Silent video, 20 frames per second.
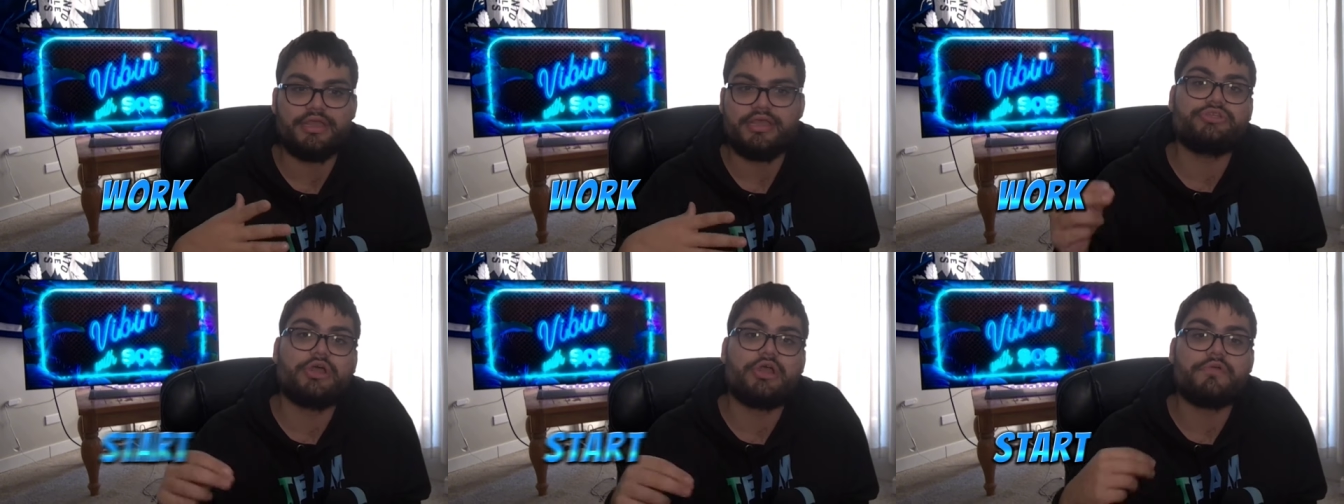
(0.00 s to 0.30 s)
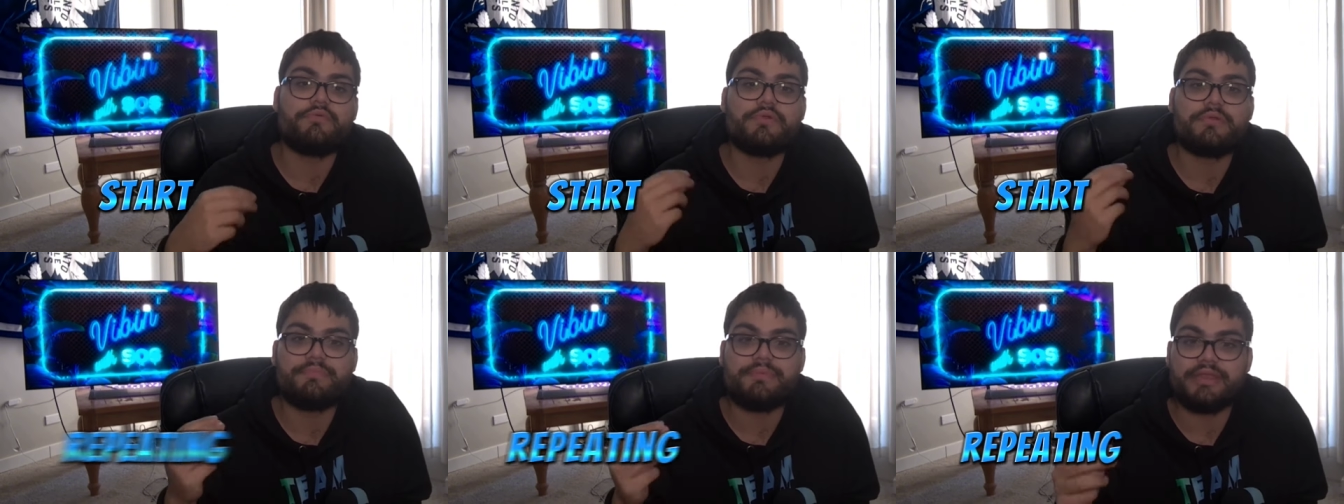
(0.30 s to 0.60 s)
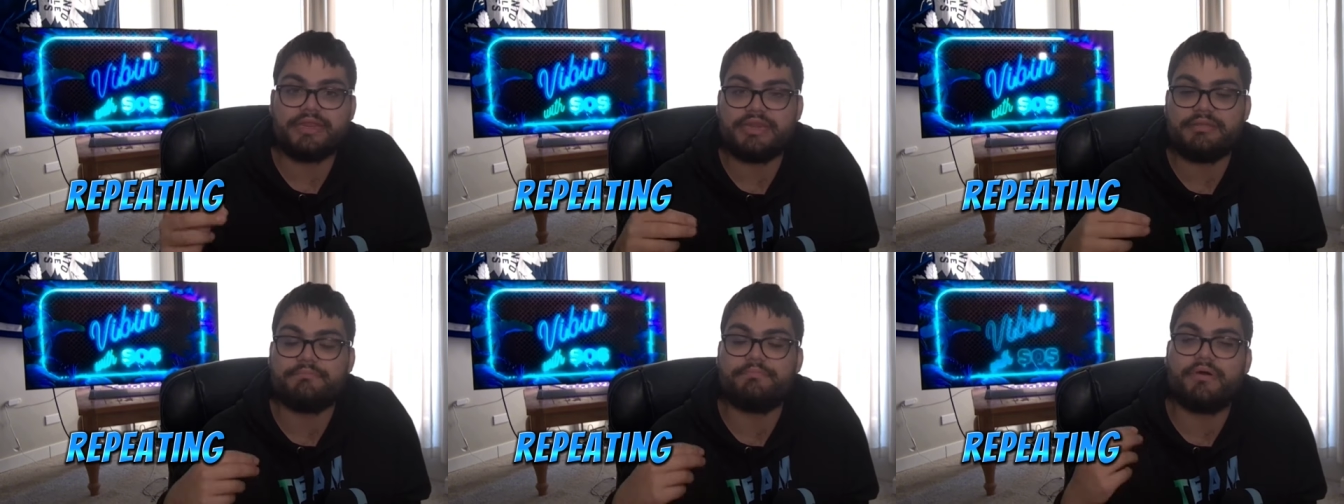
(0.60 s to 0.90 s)
Start
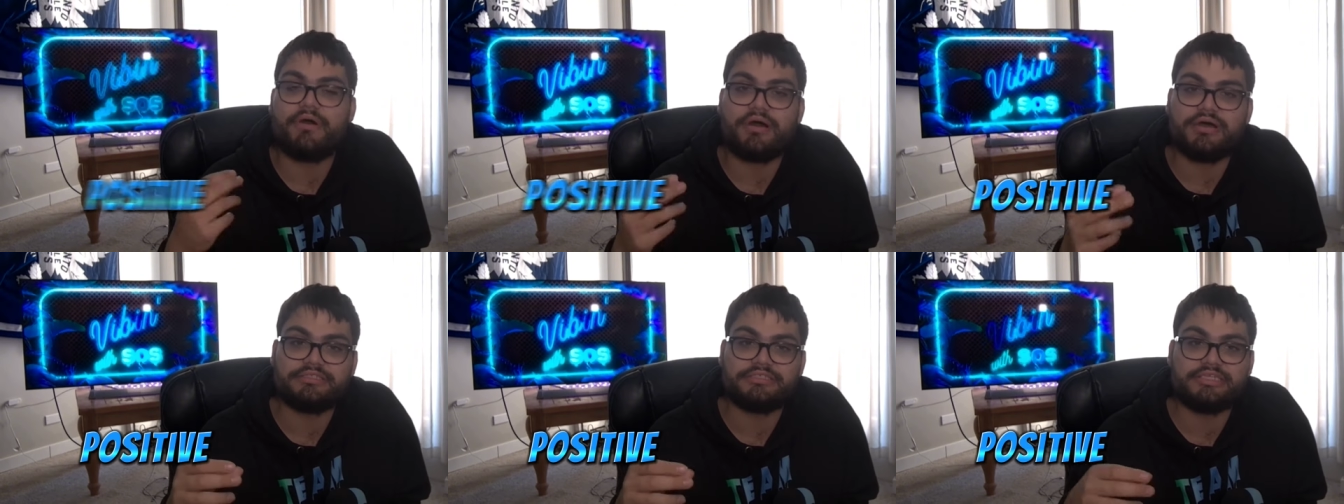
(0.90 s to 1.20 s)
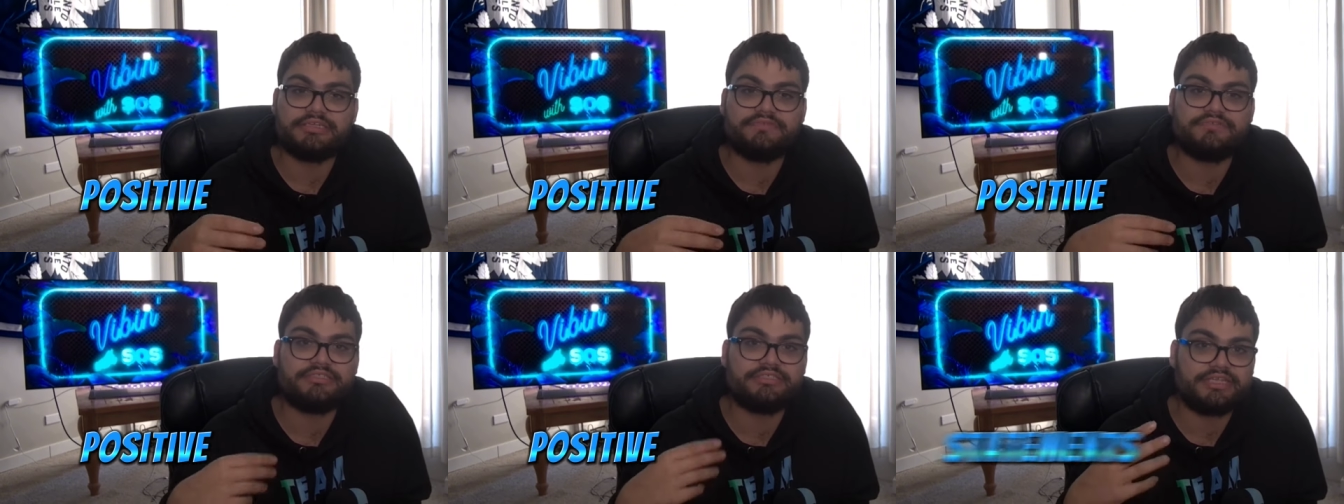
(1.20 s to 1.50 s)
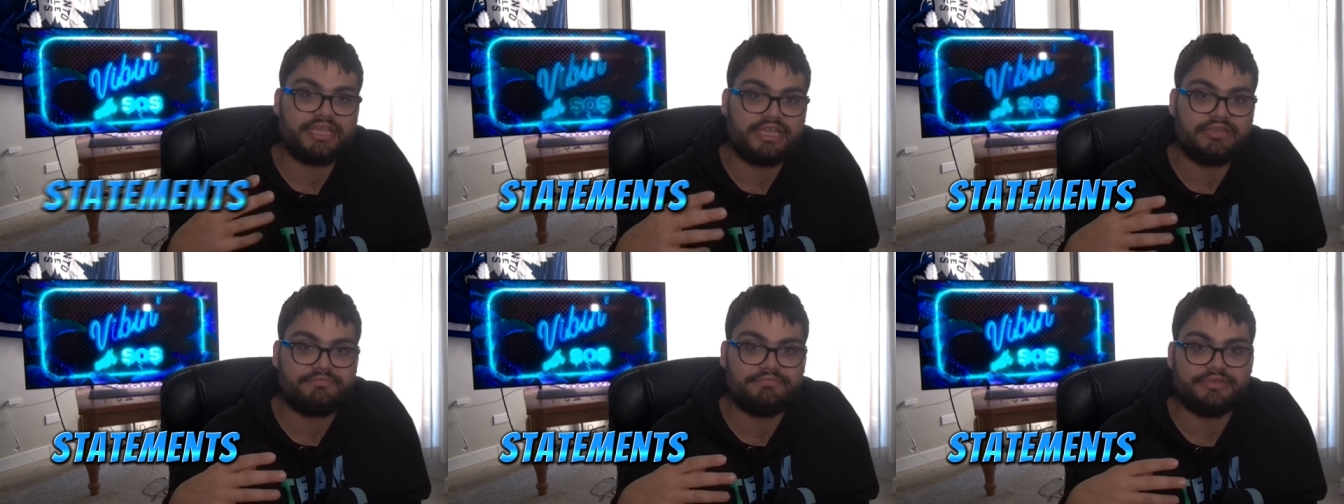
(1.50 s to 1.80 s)
repeating positive
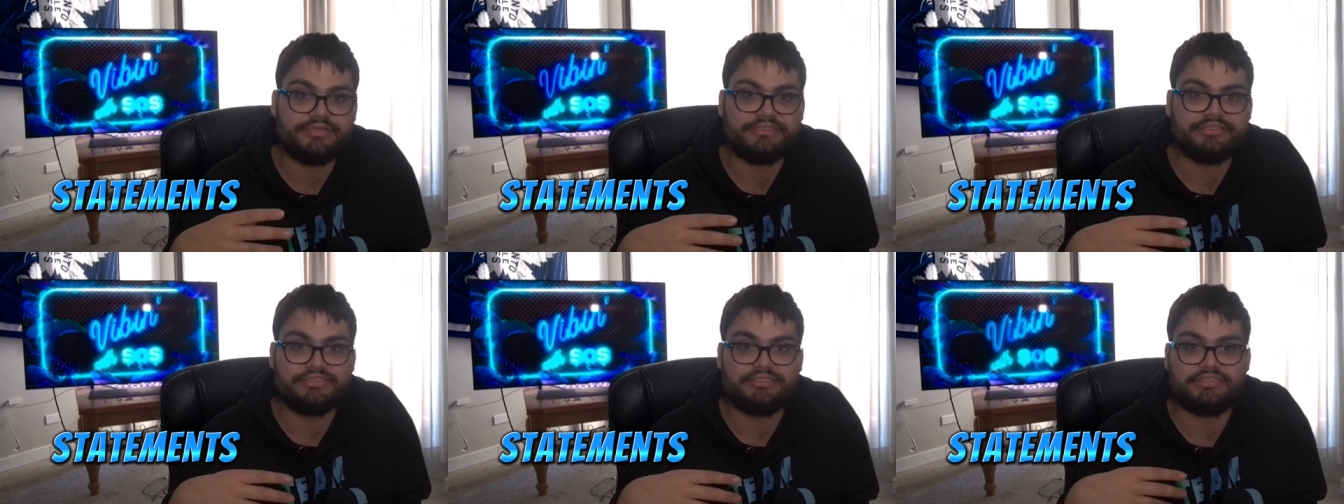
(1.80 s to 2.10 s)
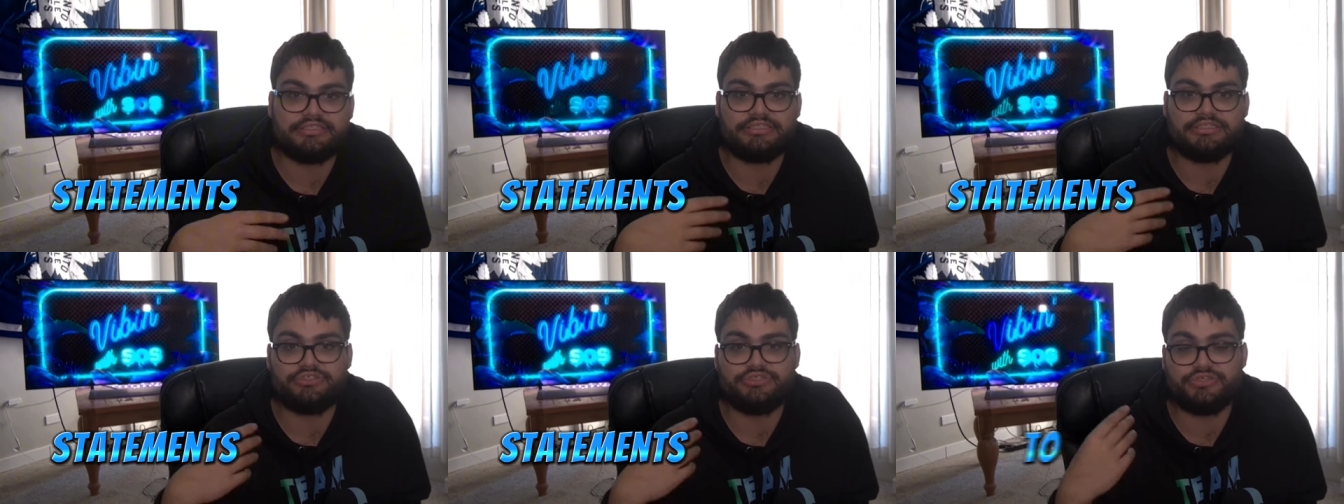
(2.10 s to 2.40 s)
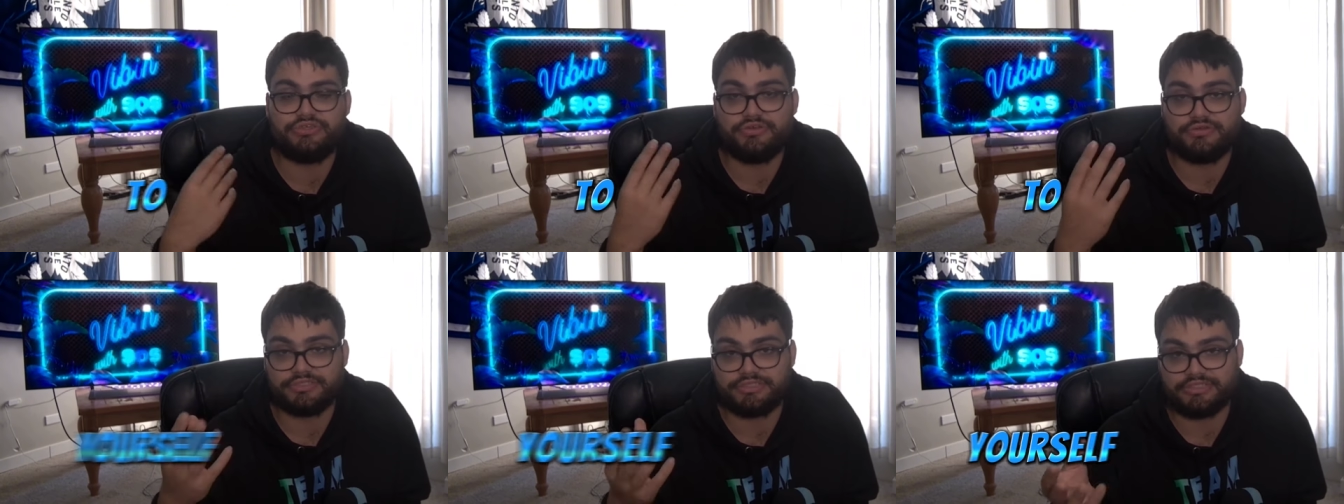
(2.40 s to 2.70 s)
statements
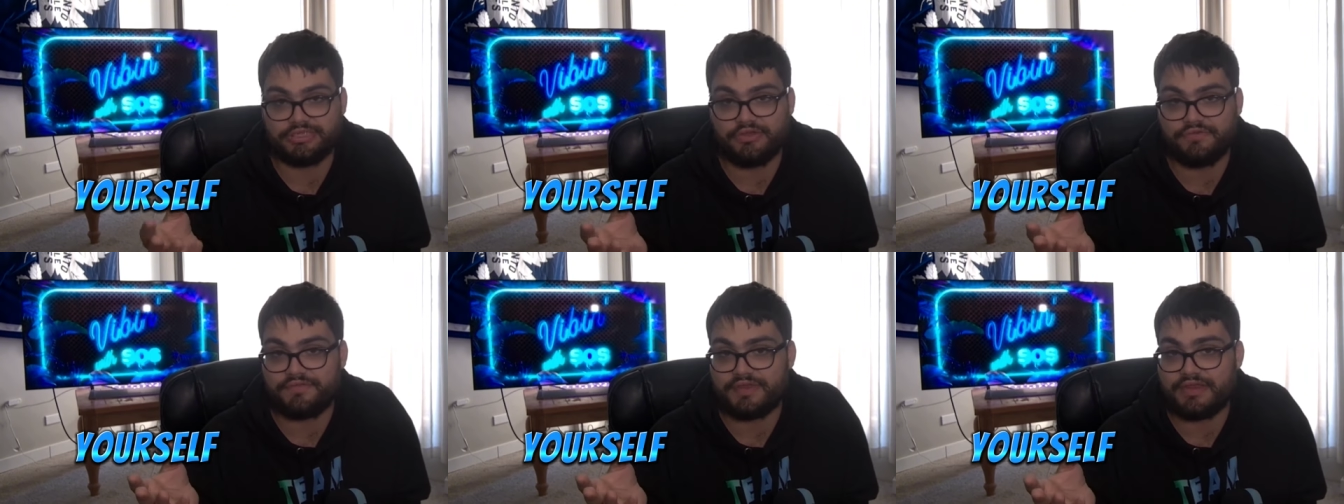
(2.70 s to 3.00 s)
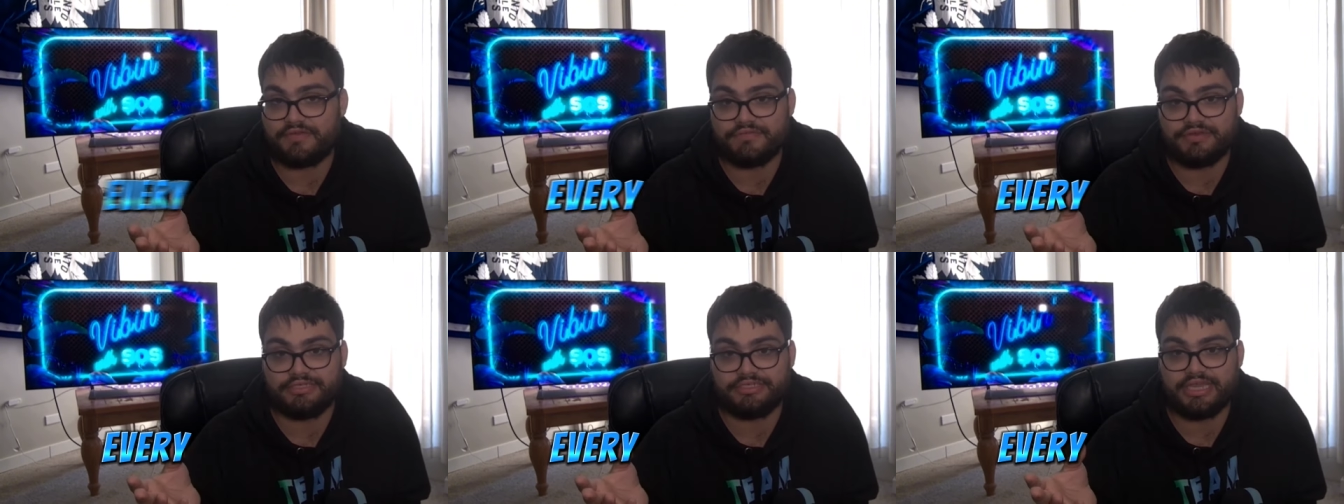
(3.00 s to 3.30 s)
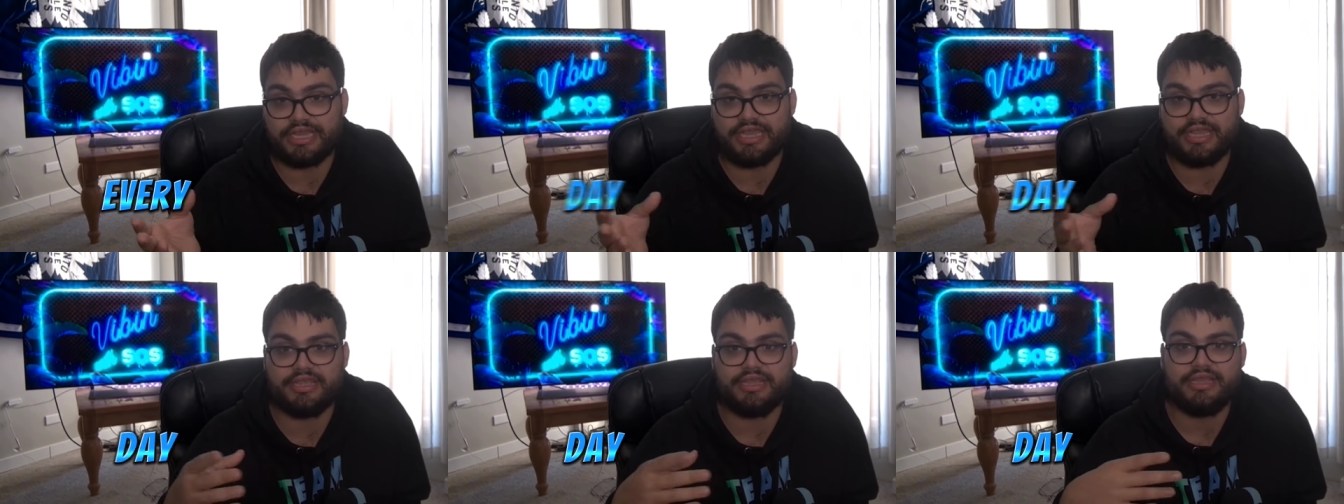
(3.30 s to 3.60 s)
to yourself every
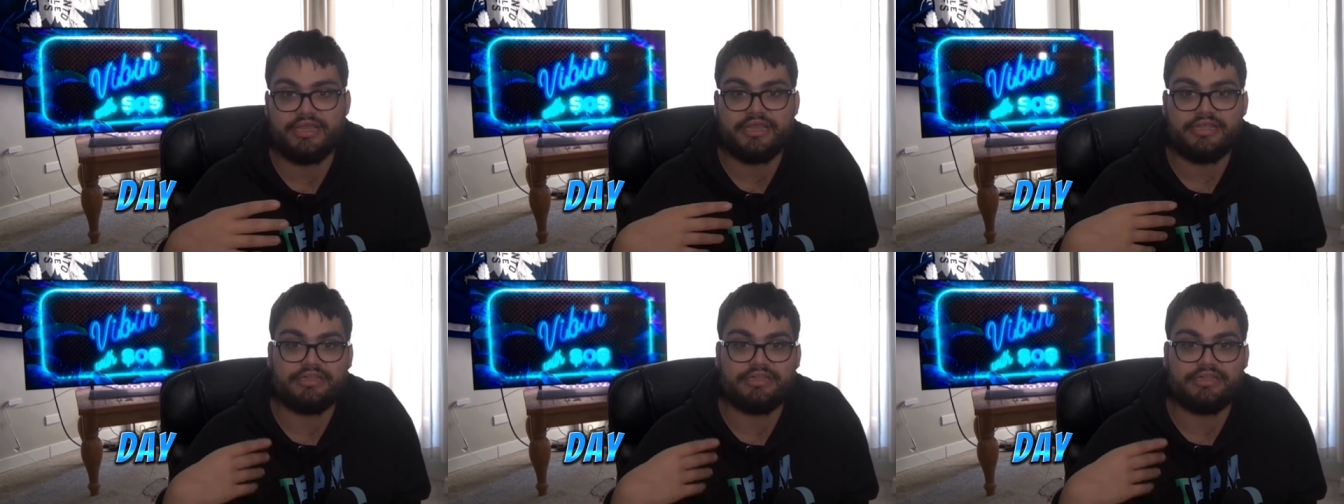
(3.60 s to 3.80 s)
day,